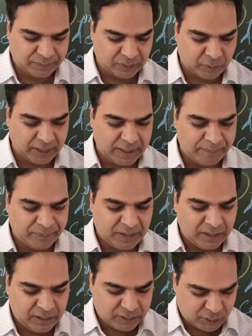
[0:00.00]
Okay,
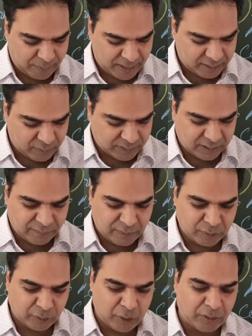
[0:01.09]
so mandate was given to
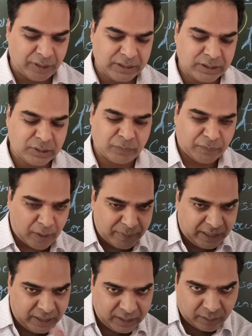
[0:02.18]
the Congress. So from
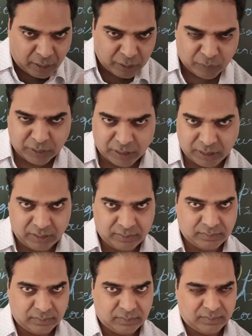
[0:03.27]
here onward,
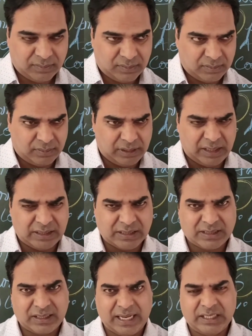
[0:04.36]
there is a
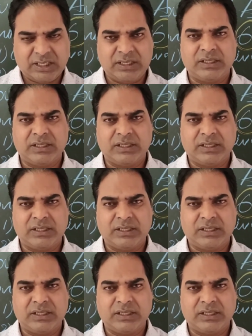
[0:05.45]
slight